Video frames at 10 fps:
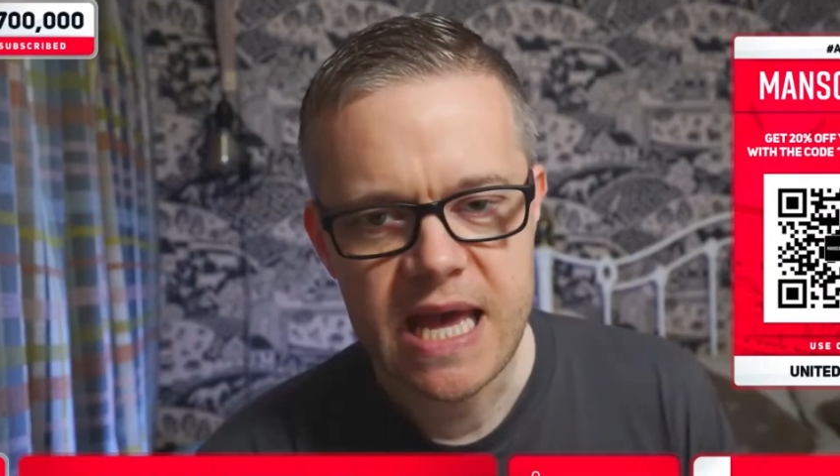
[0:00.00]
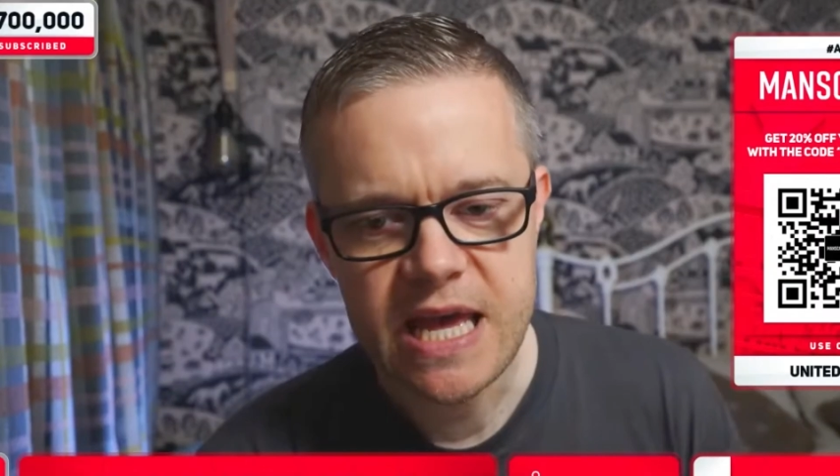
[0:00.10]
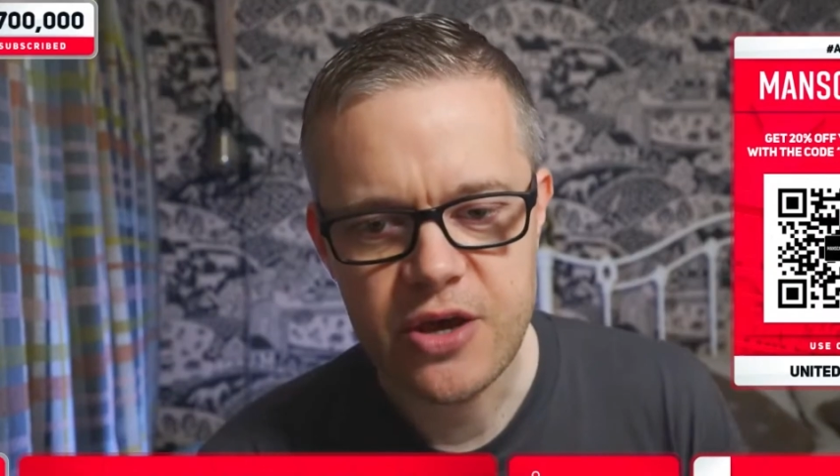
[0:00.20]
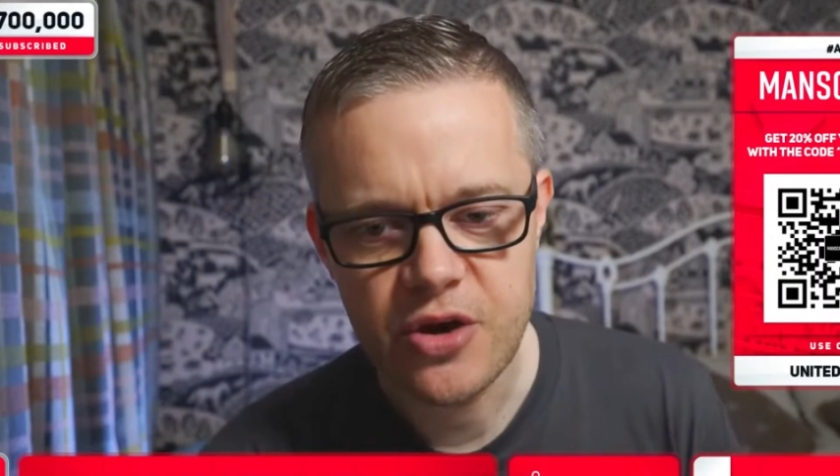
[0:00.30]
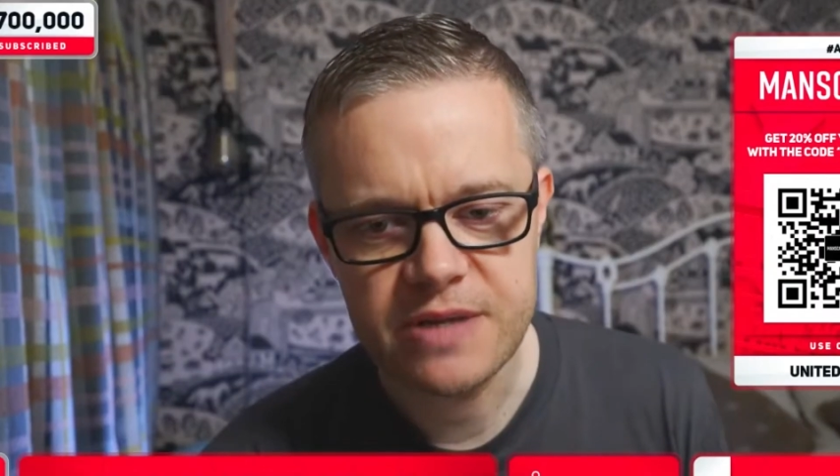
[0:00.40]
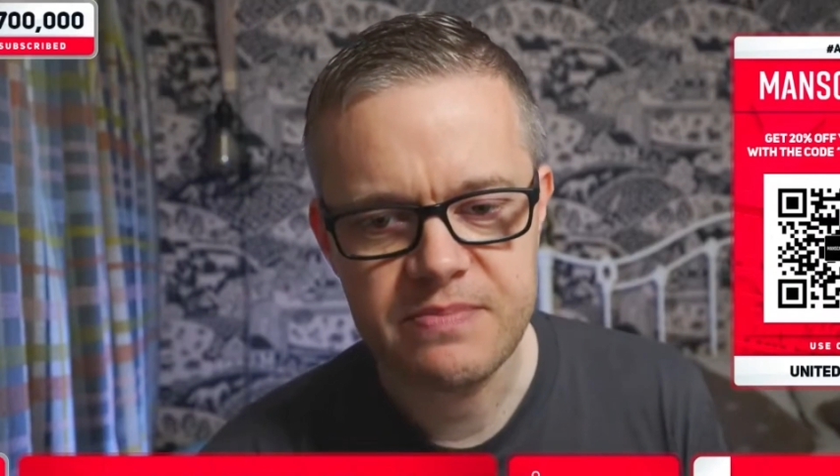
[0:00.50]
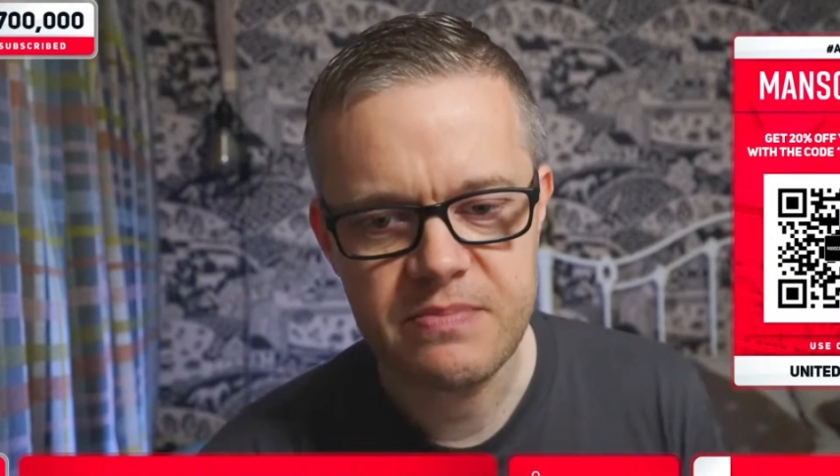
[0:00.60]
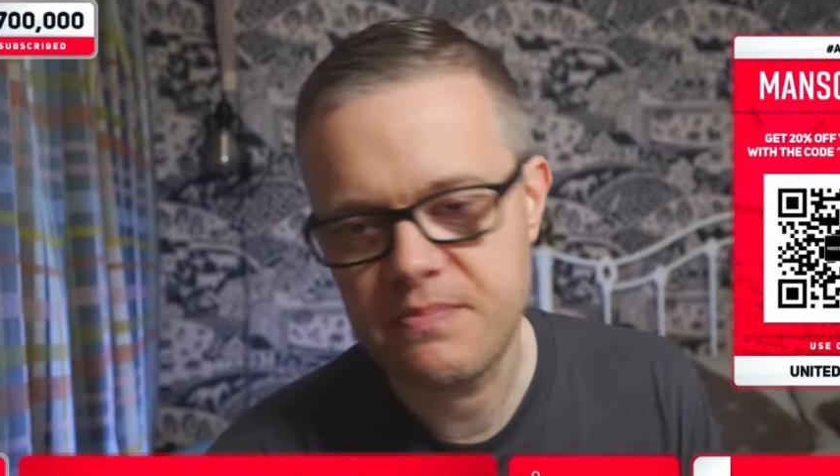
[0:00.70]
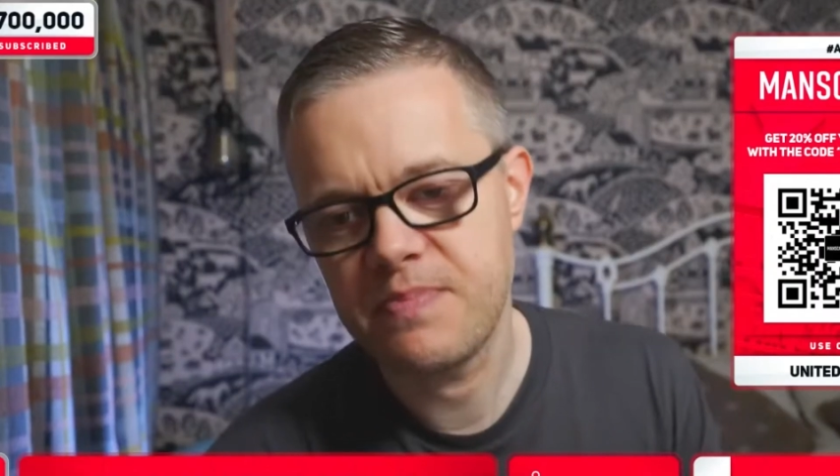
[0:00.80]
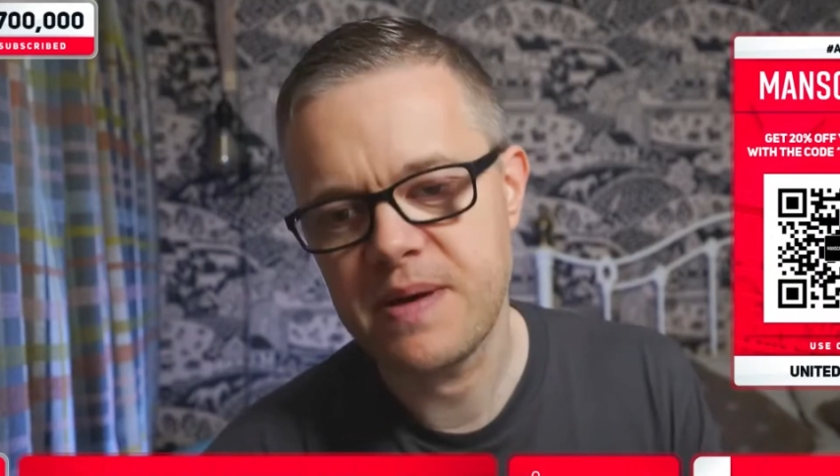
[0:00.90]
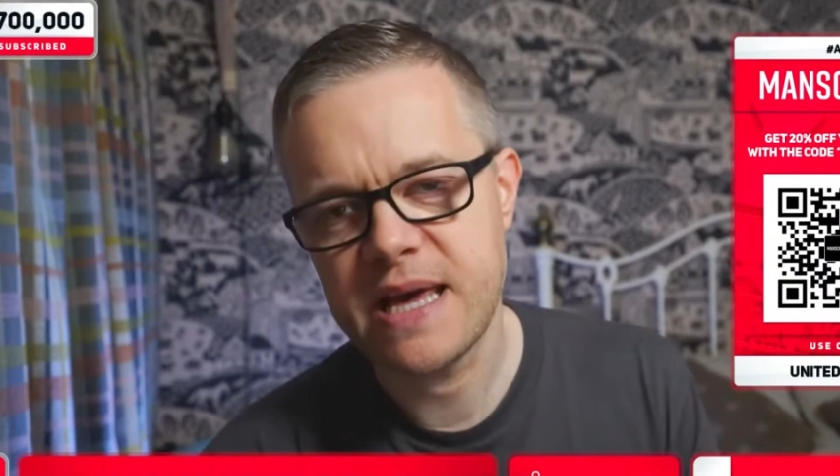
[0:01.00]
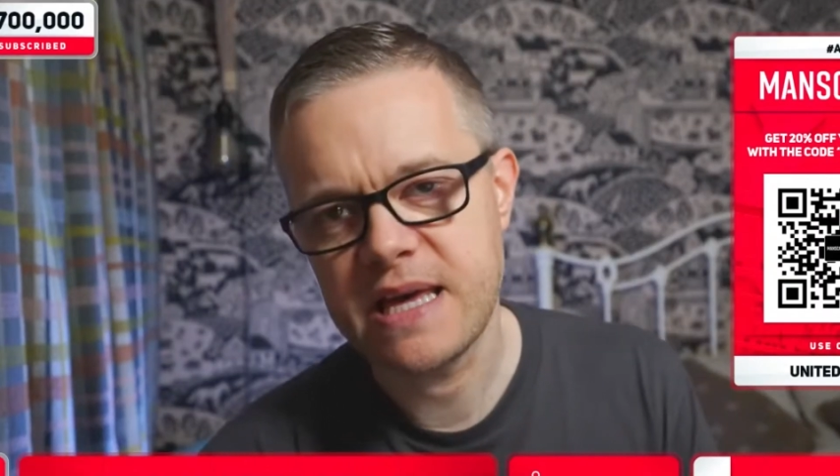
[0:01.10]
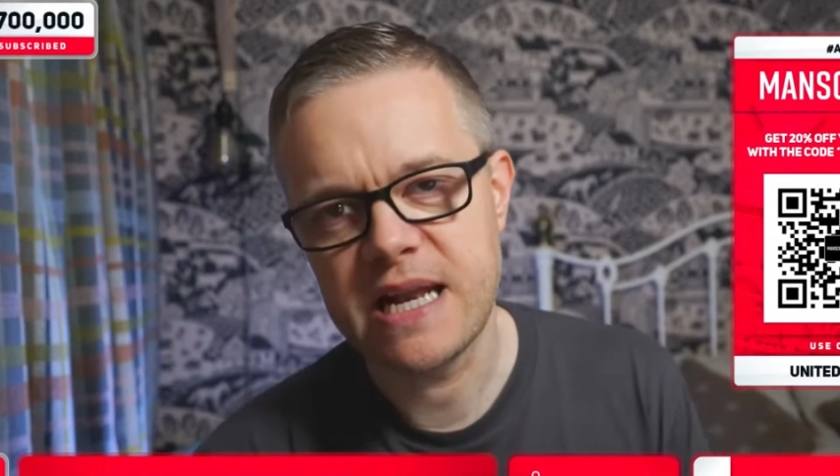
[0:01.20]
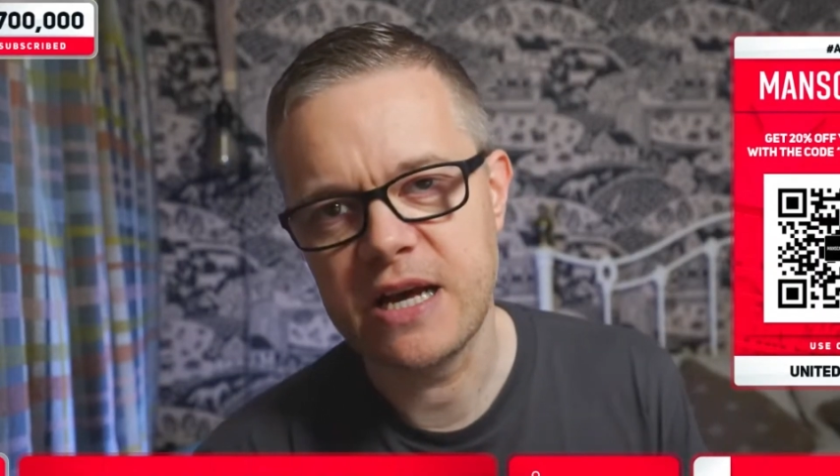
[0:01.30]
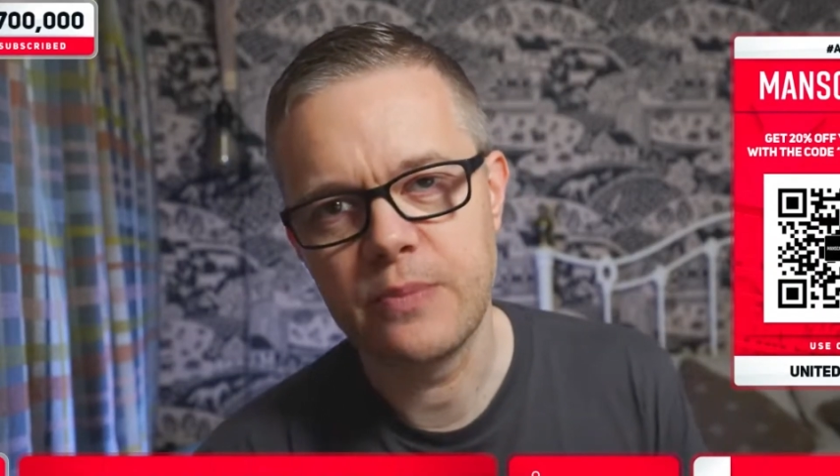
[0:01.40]
He could
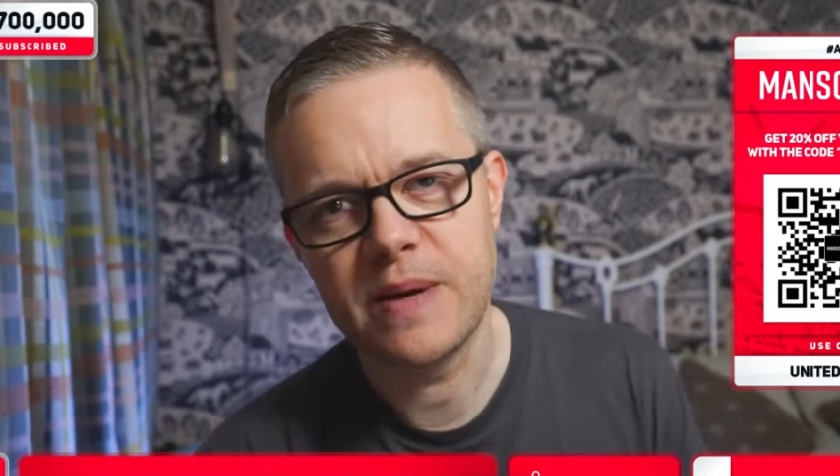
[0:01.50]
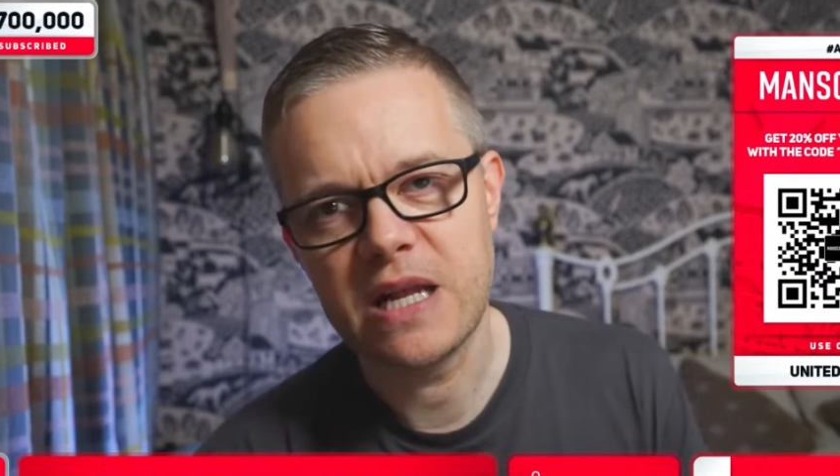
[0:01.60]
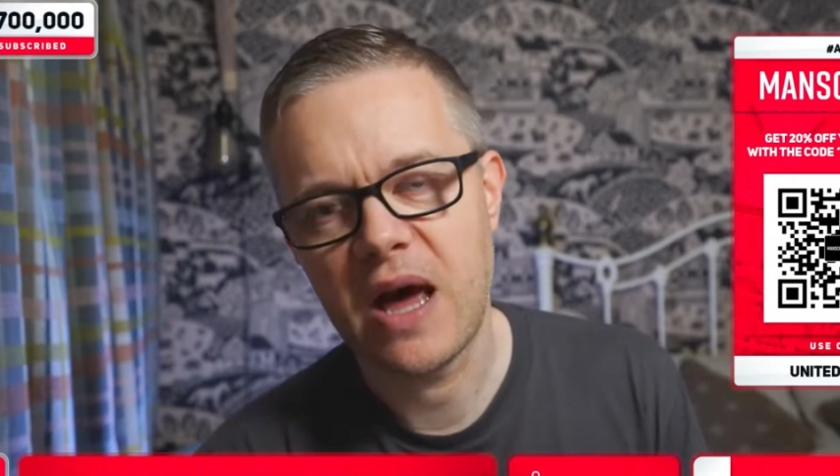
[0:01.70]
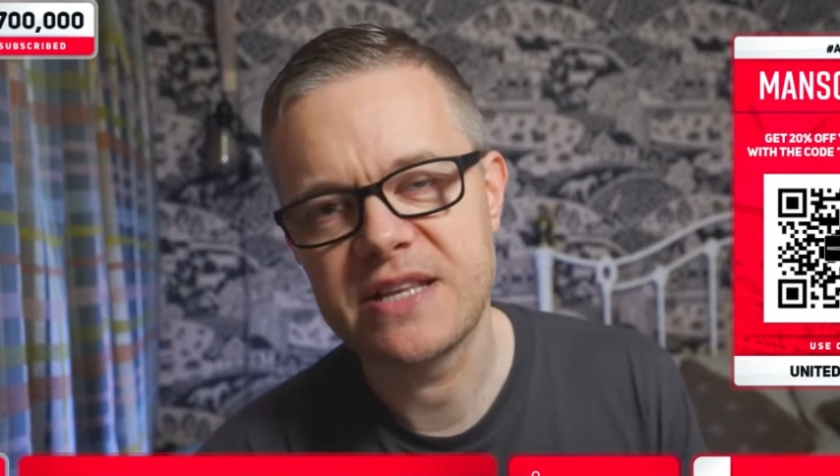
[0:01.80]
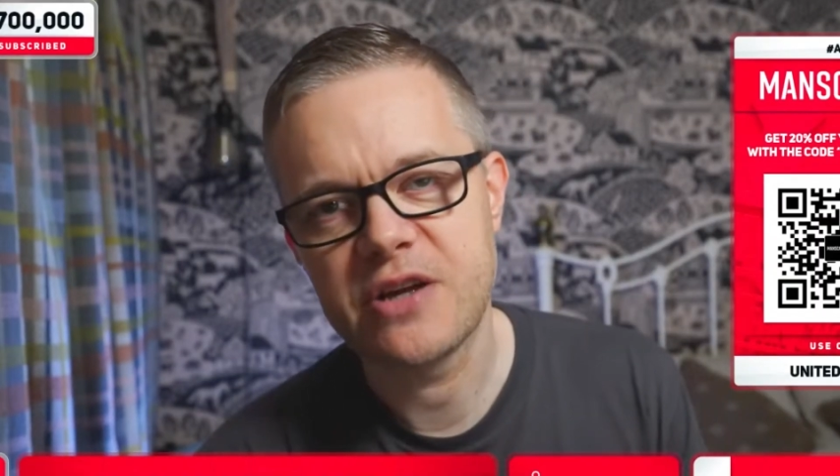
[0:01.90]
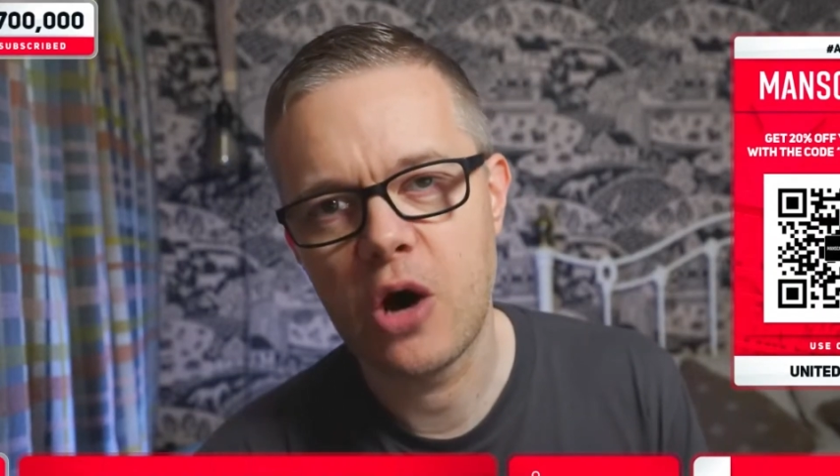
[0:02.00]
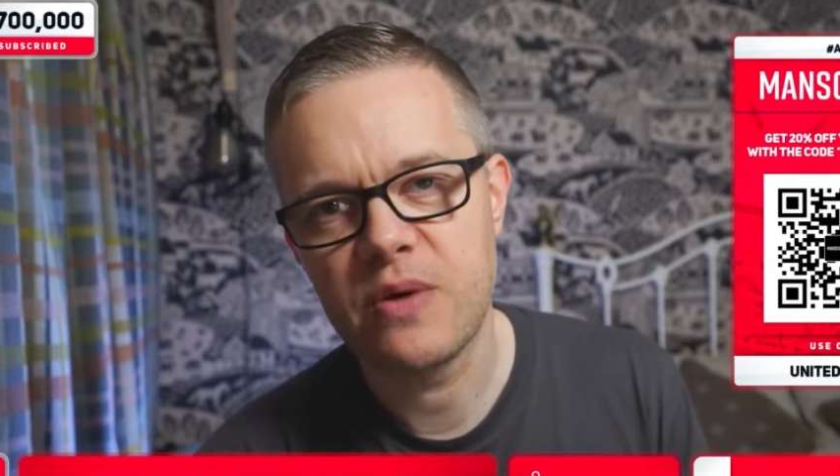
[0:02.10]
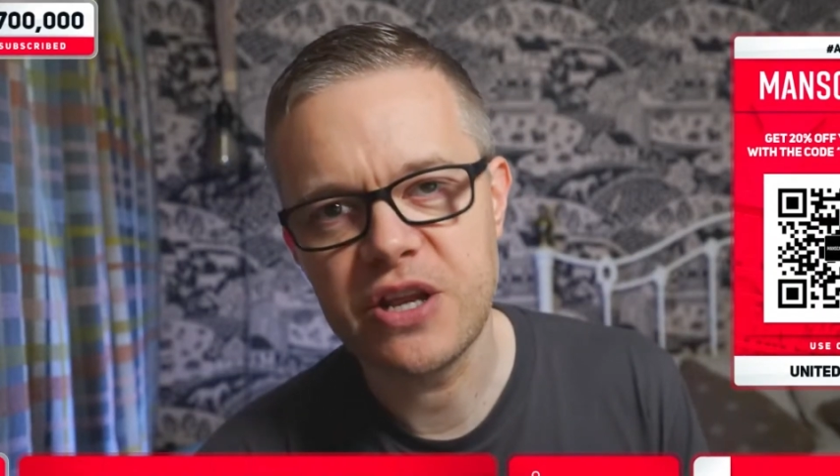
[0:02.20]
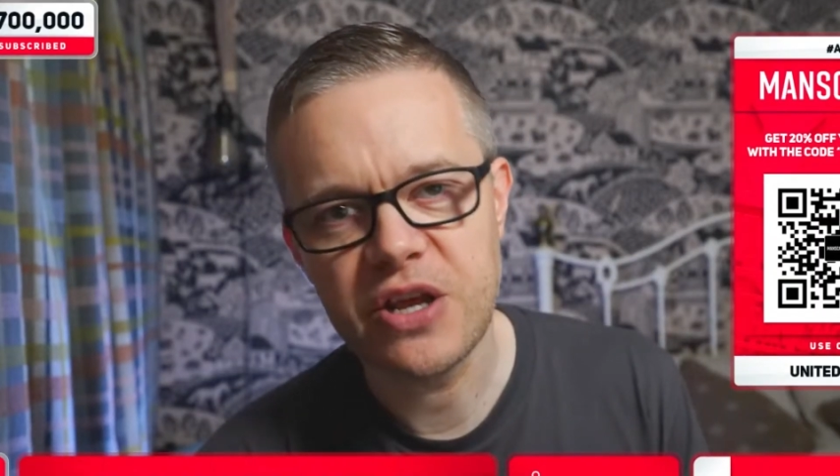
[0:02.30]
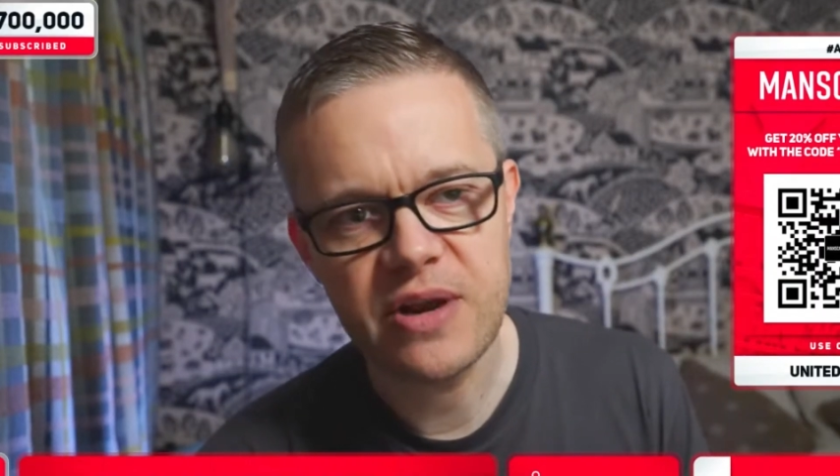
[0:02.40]
be a little bit like Darwin